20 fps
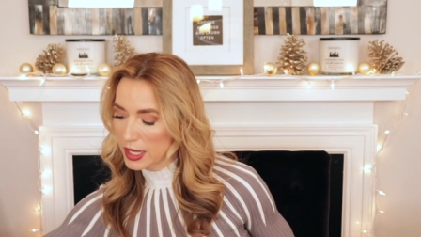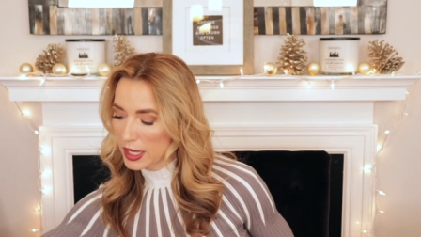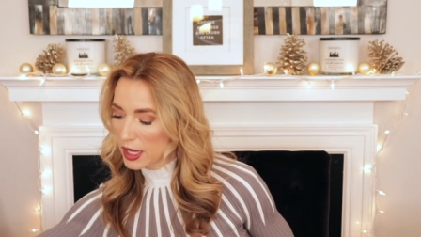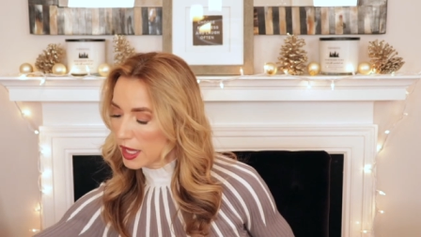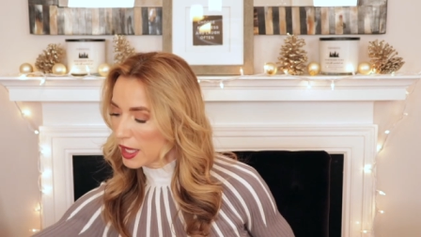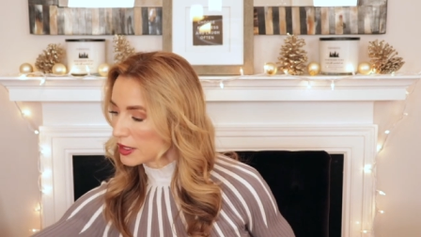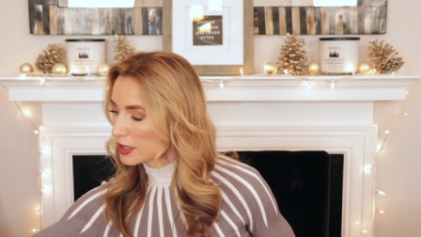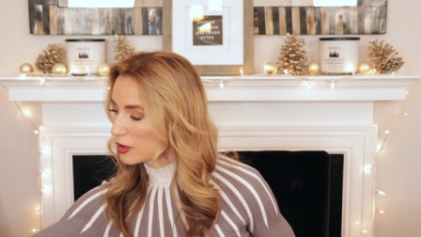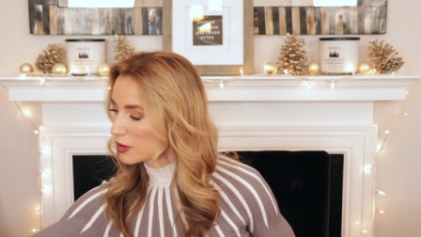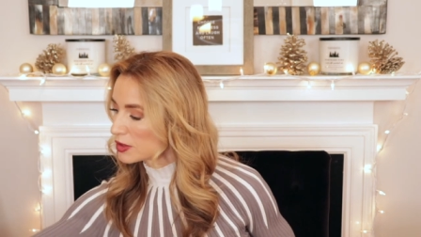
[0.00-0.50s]

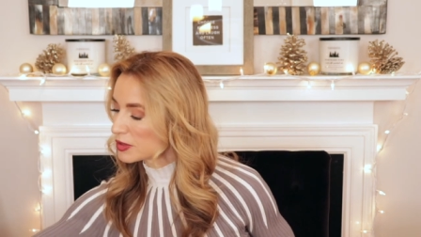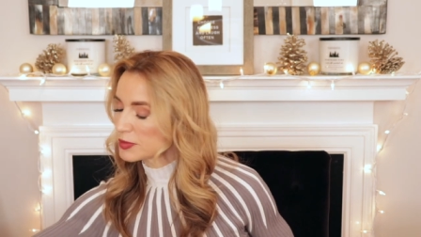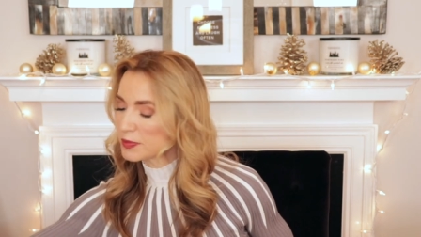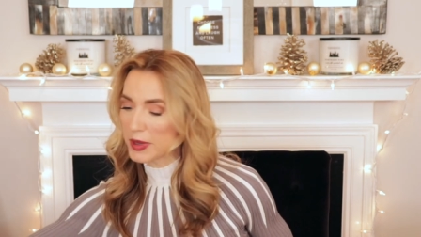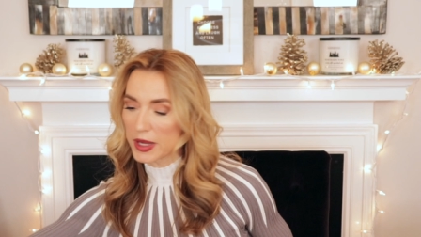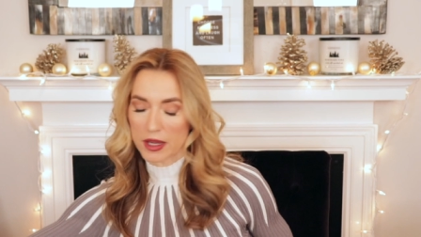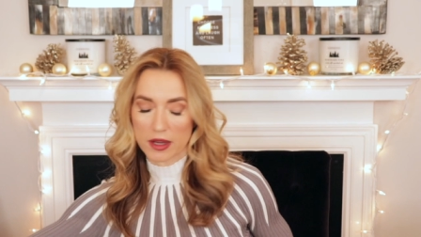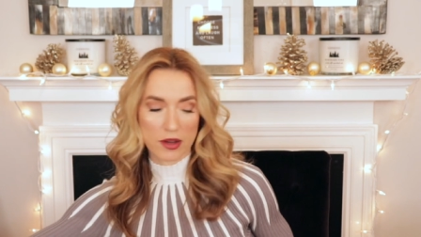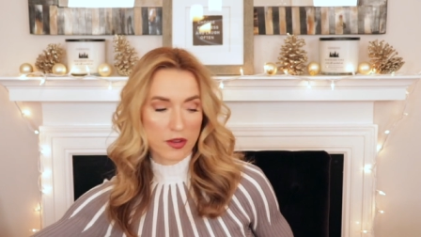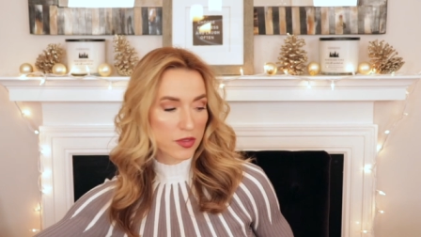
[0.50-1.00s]
I noticed
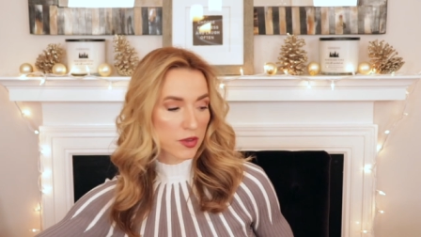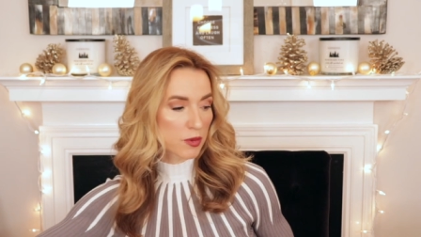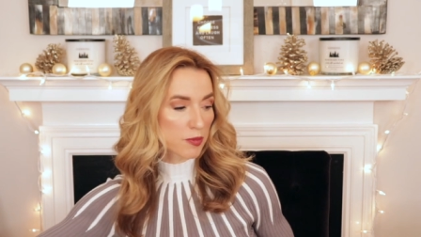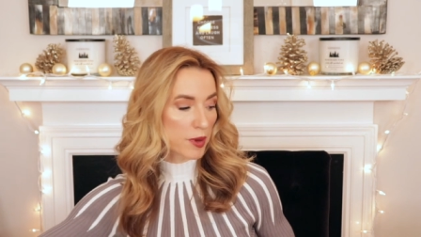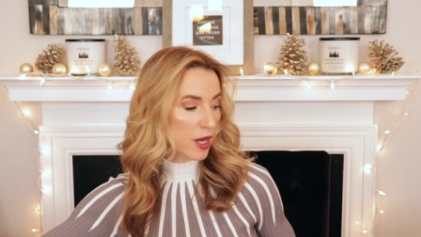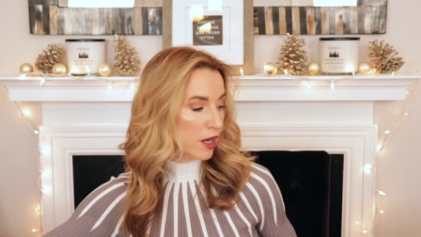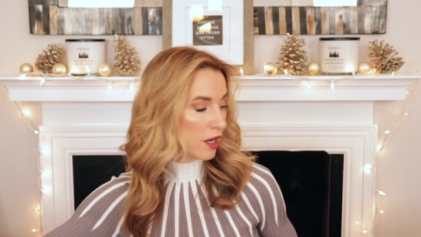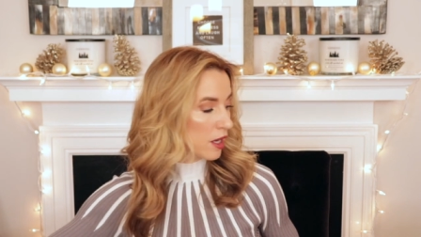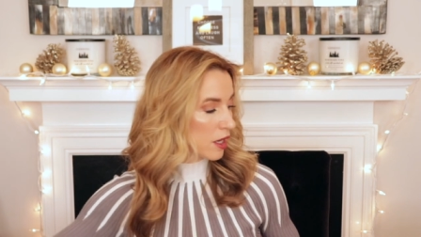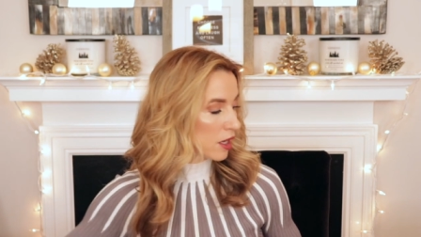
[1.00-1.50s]
my other
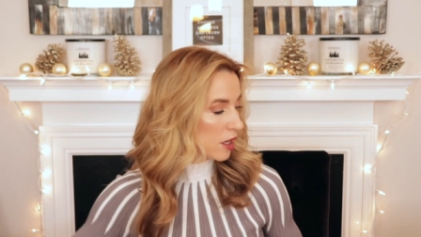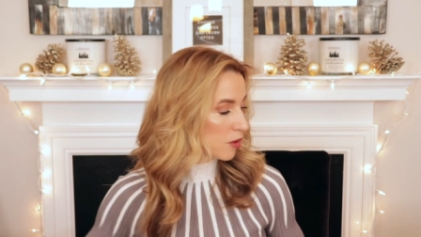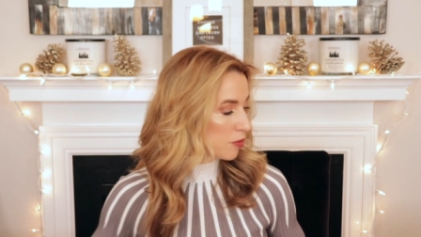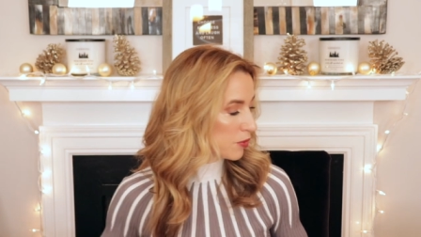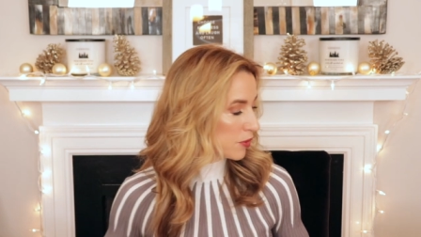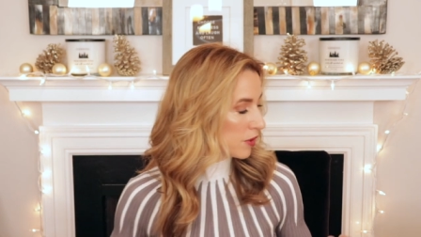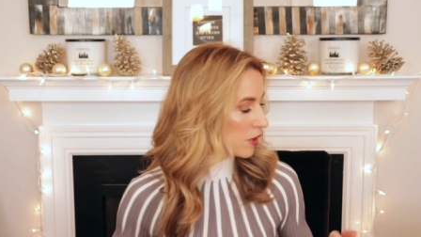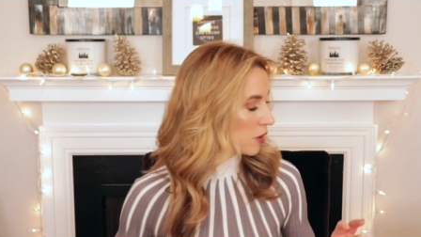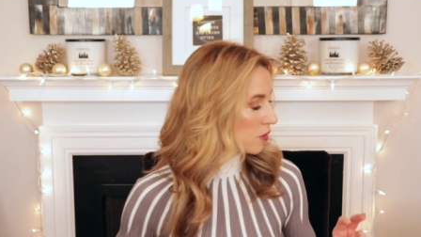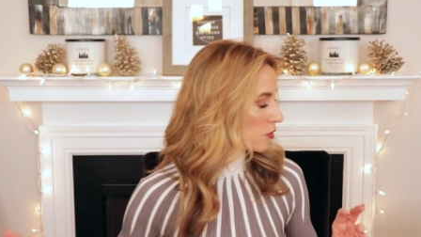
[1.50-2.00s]

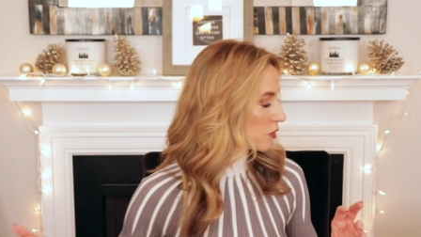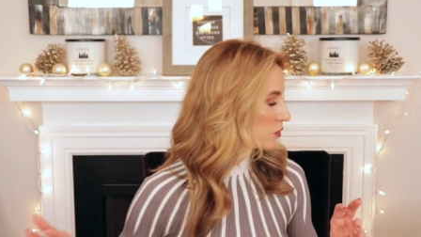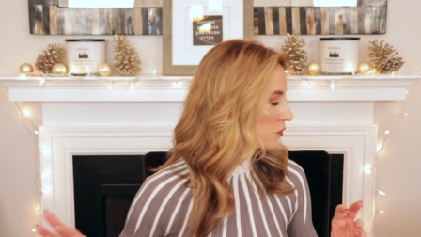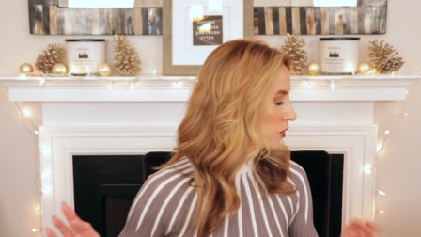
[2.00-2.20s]
backup of a